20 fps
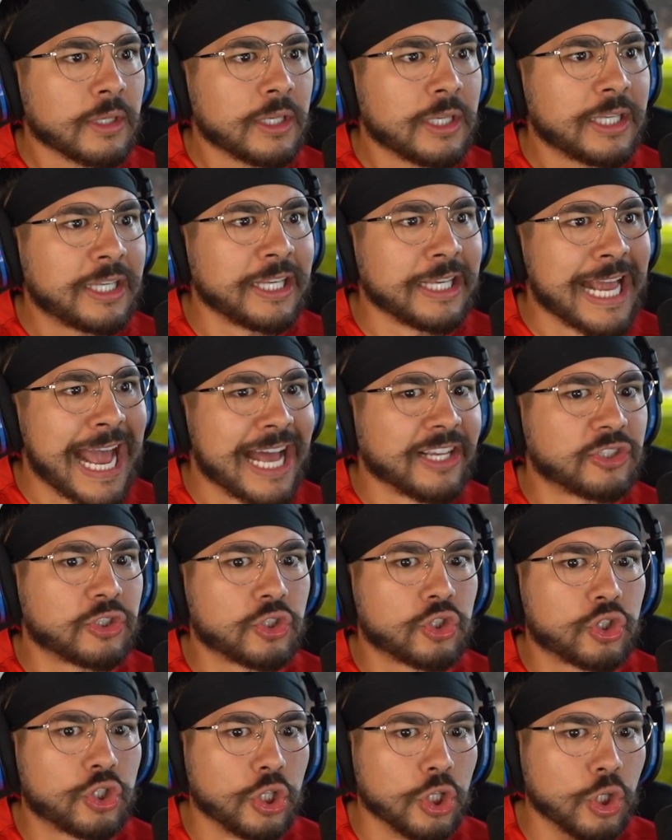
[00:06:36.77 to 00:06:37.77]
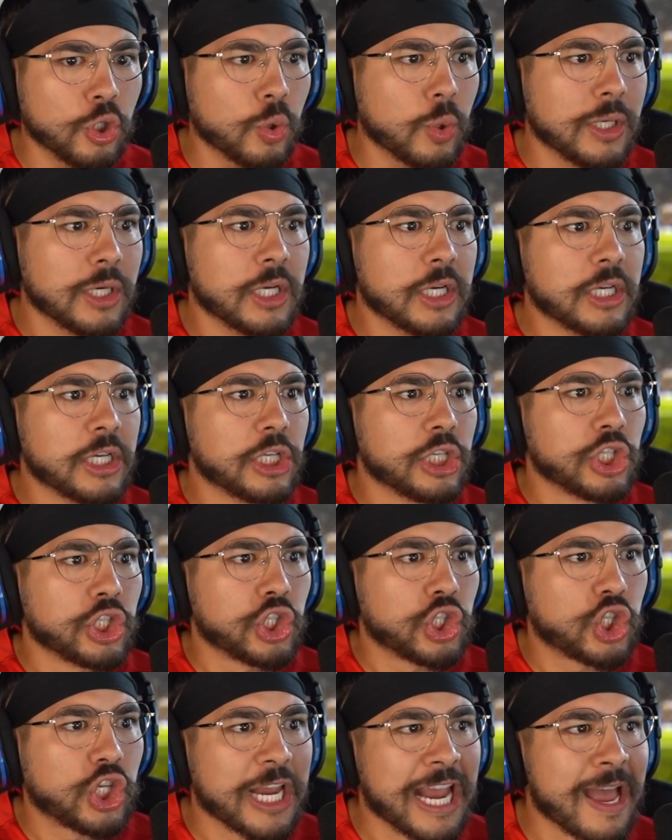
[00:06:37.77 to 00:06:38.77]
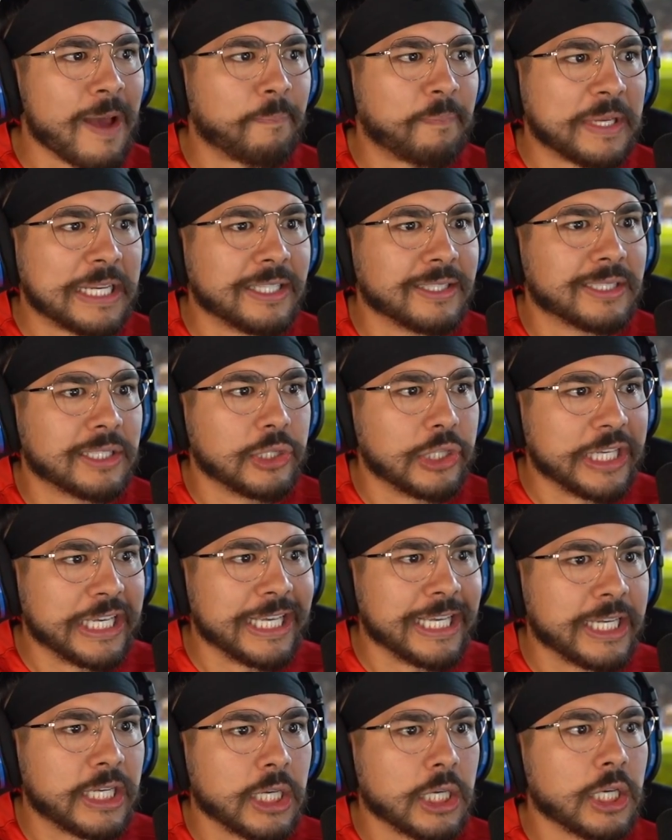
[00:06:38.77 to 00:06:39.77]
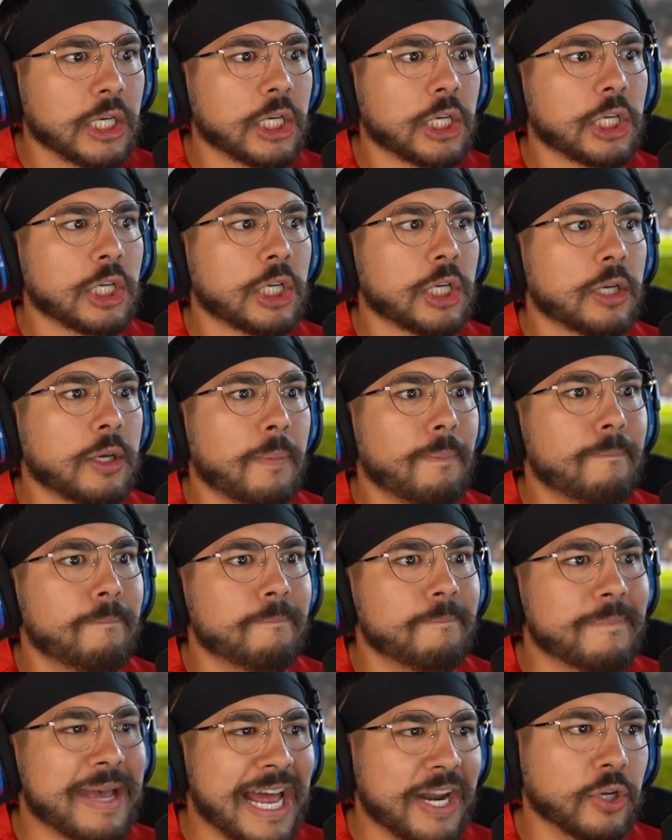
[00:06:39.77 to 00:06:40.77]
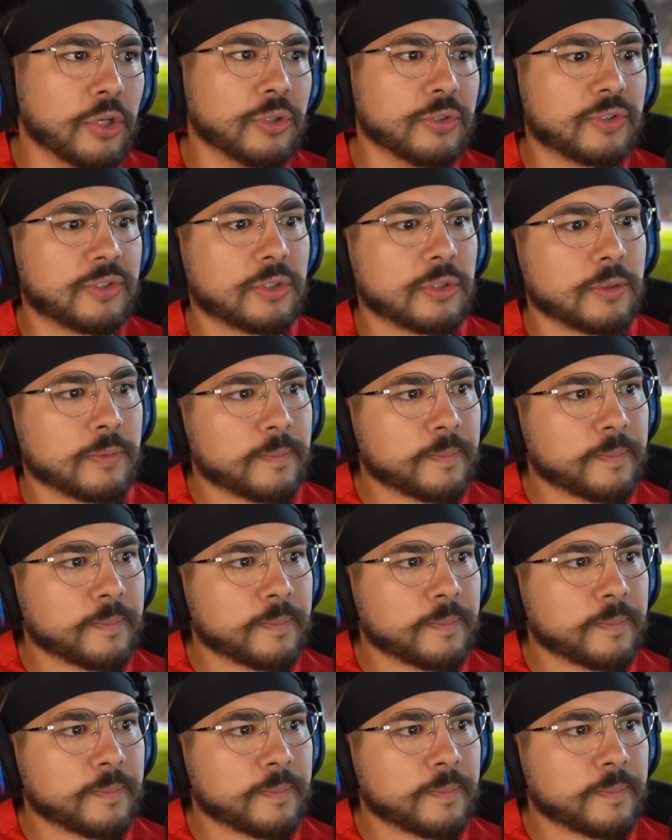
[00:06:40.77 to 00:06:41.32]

he has two Champions League medals.